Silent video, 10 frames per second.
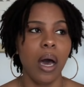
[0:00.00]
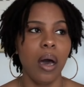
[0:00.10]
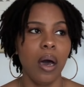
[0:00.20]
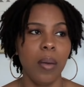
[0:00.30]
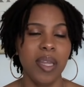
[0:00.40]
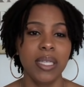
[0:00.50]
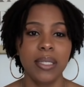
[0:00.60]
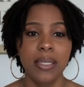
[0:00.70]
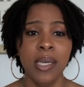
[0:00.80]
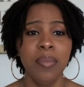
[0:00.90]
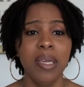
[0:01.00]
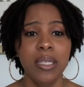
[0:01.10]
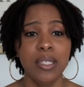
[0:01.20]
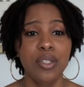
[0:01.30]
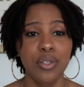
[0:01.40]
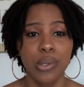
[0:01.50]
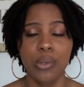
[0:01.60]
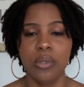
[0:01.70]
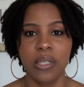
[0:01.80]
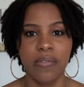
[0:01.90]
And the tip is
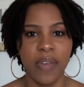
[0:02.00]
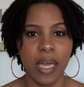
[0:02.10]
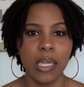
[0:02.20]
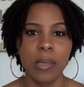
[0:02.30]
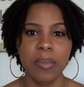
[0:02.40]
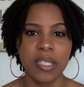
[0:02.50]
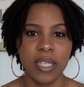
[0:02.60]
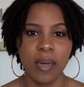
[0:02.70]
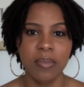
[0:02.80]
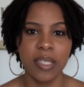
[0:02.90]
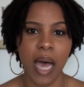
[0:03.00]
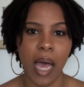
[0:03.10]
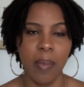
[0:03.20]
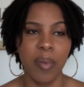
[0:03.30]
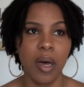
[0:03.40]
to develop some type